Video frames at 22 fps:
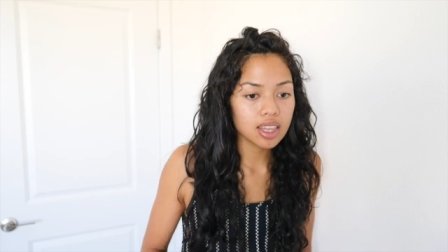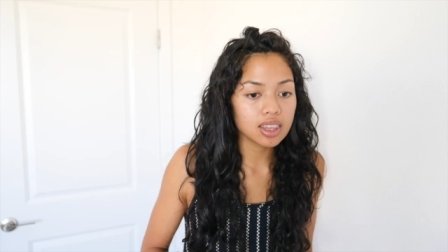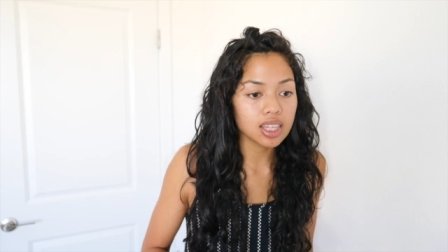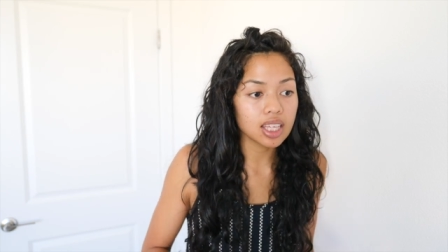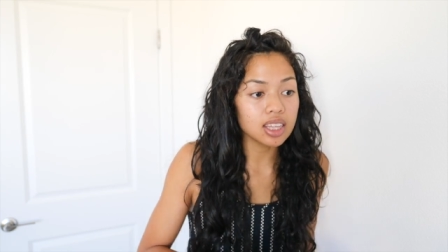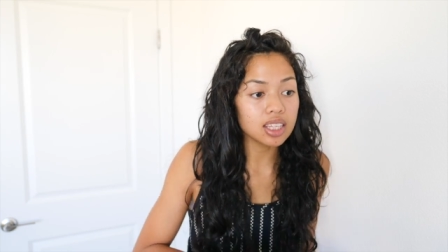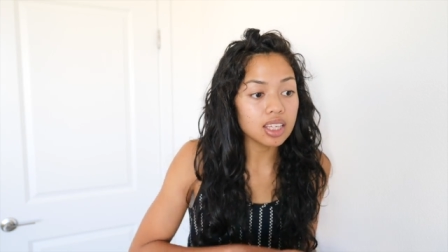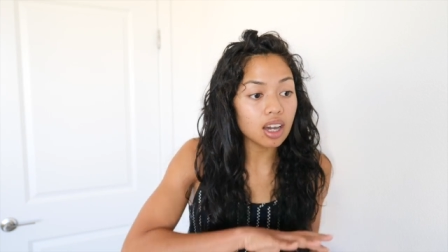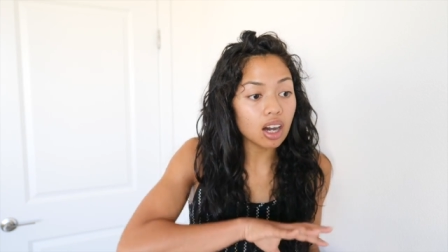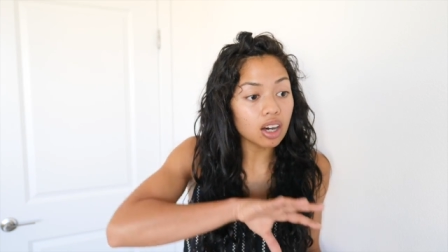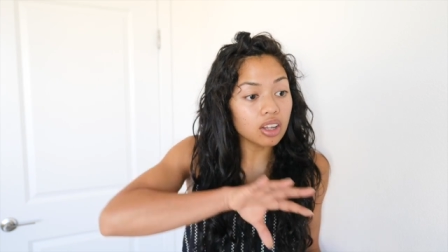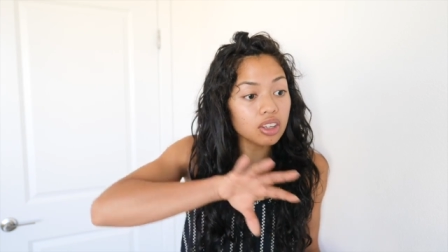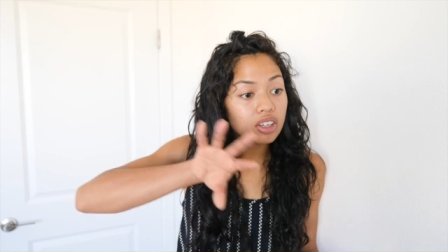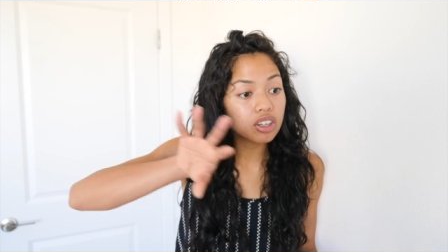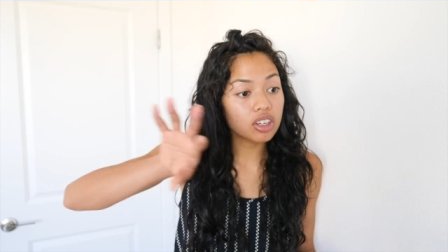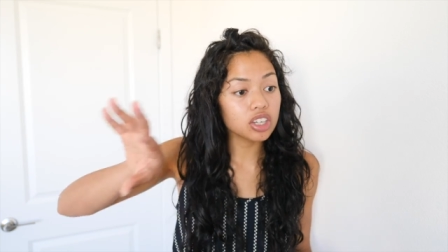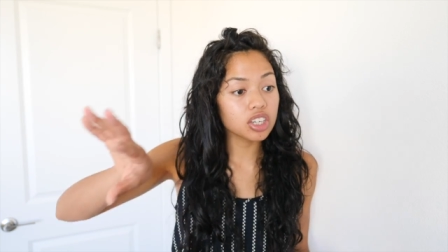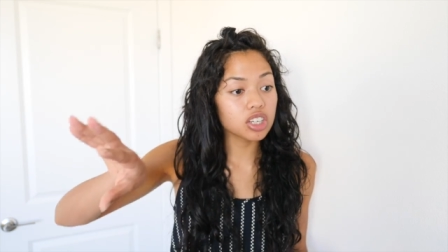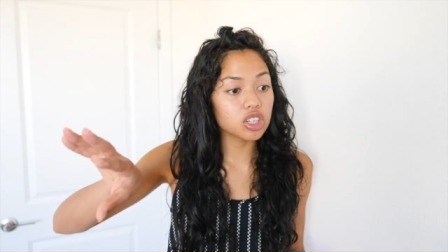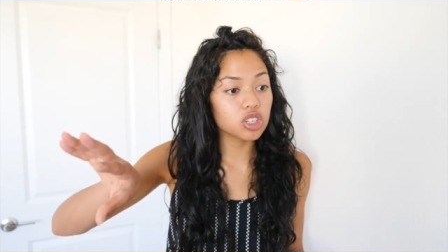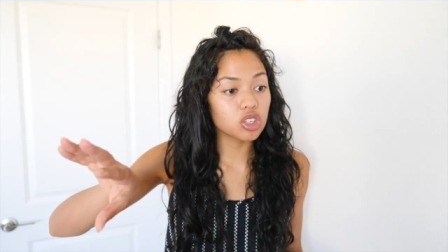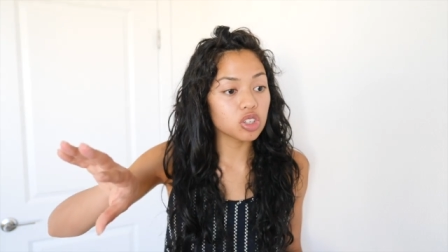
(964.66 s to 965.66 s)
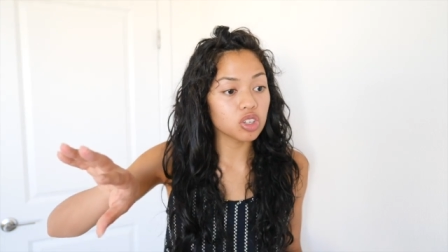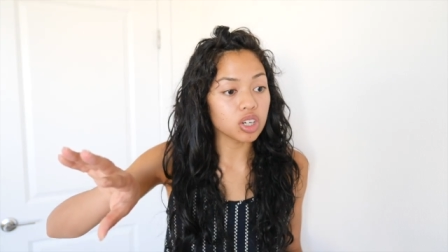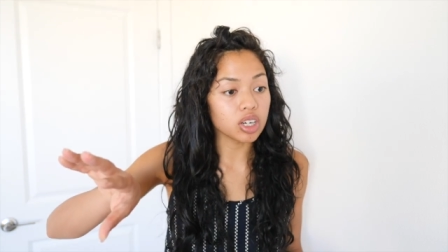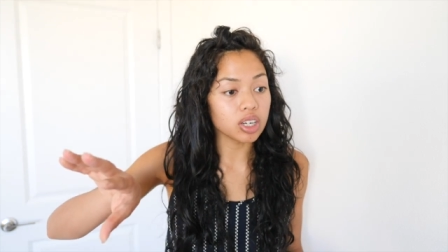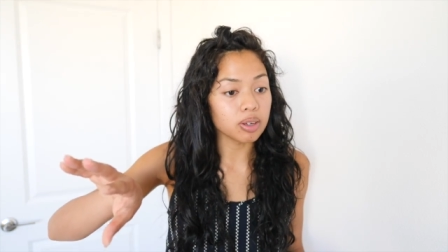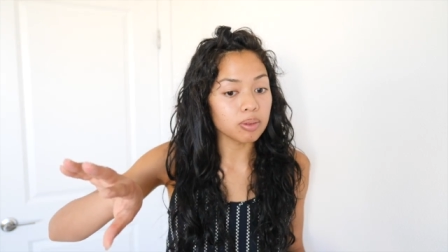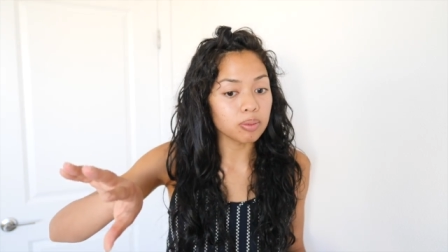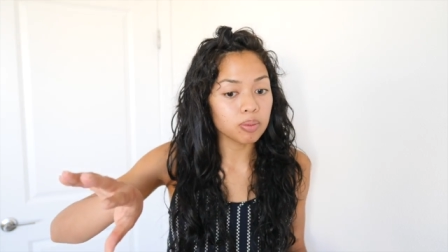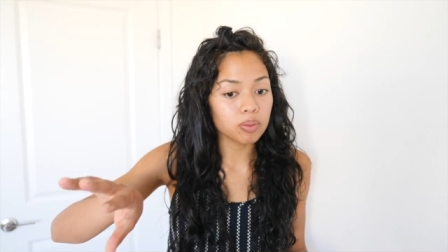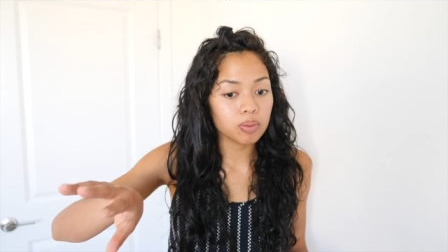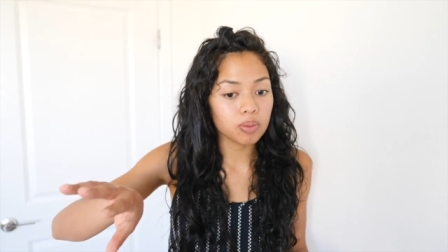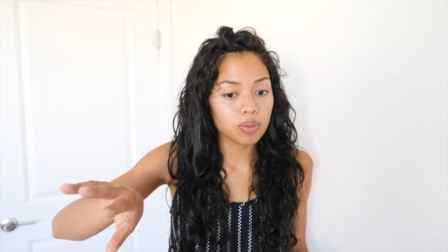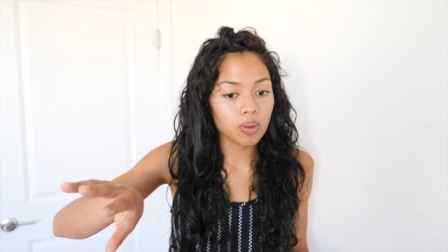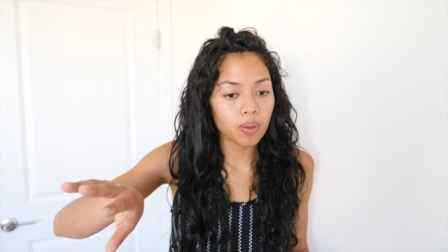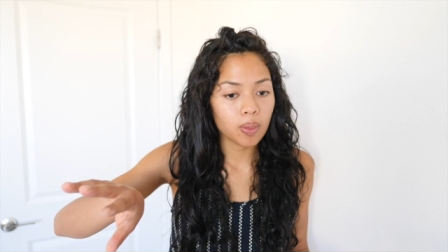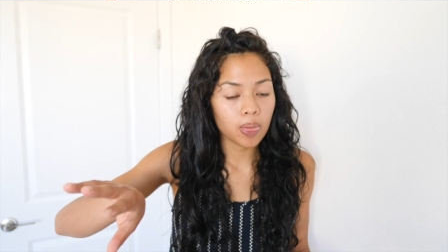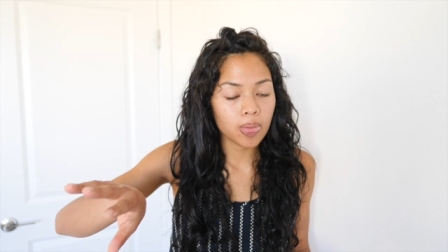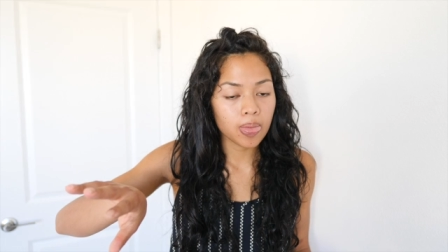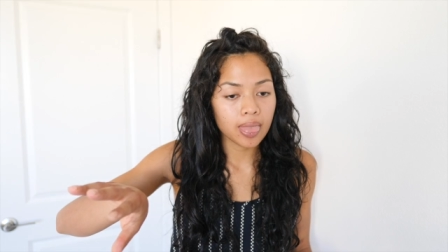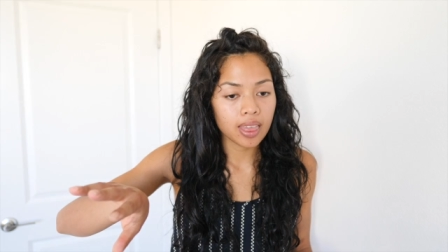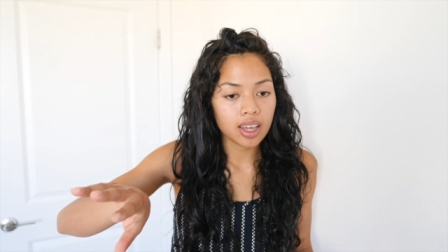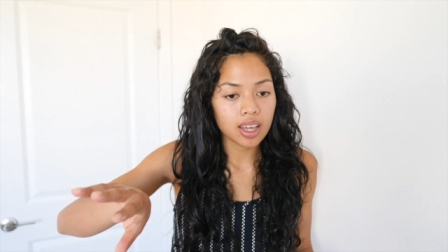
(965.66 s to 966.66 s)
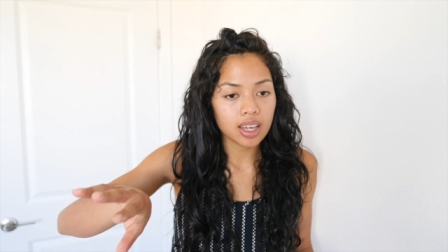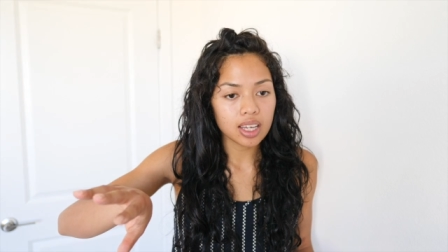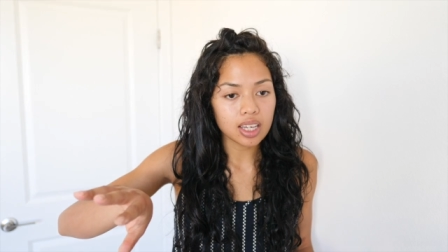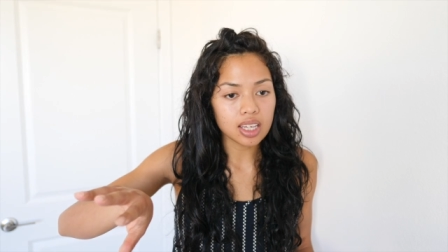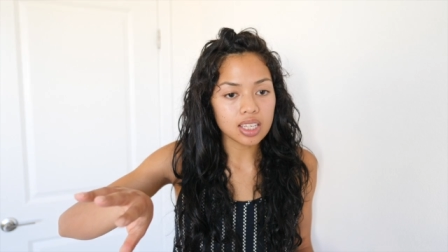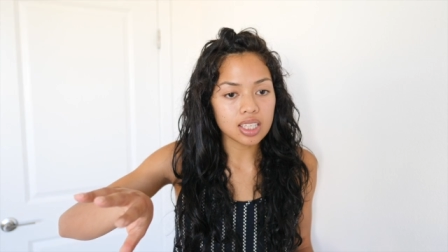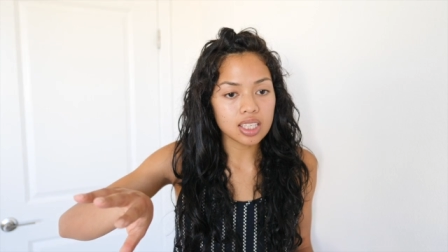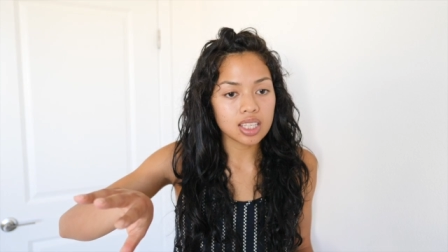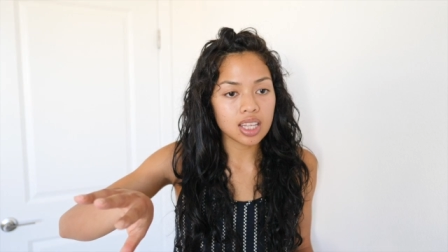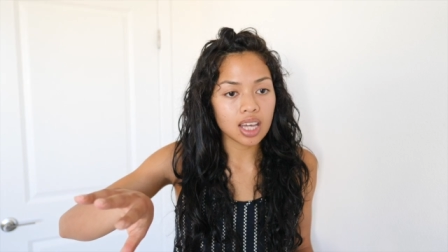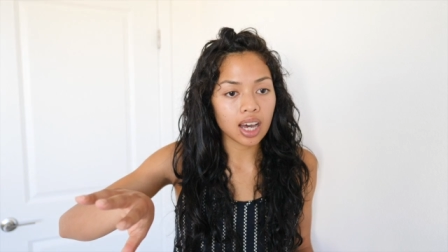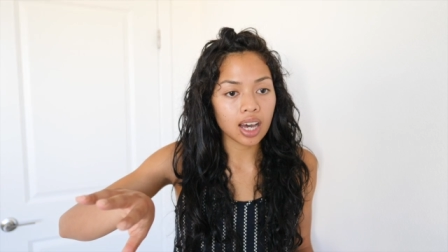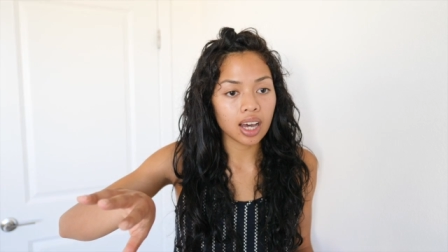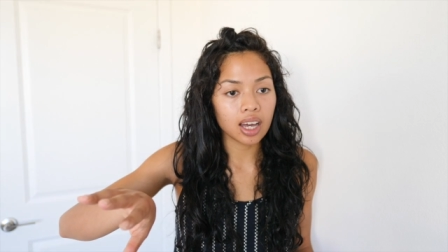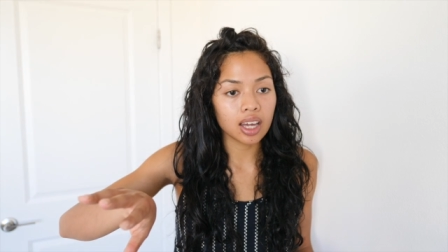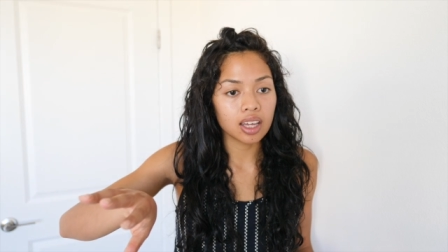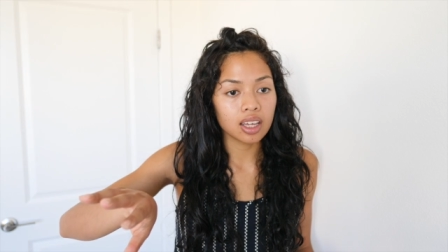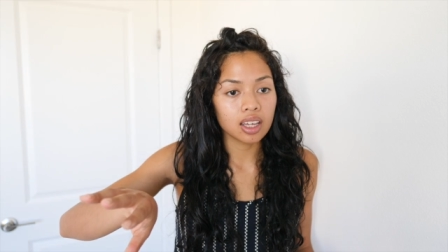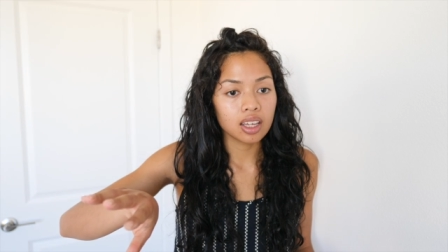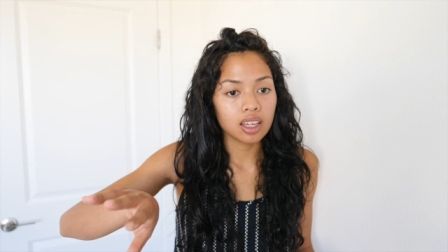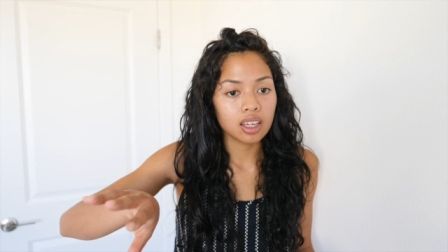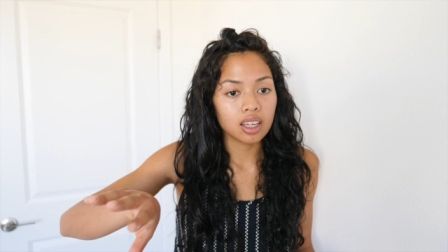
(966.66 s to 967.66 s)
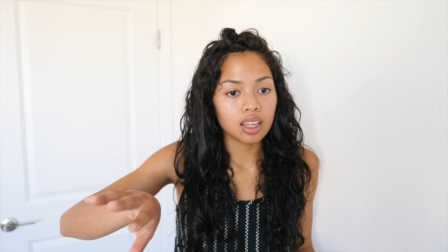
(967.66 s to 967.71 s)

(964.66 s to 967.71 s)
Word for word: Then the other extreme is that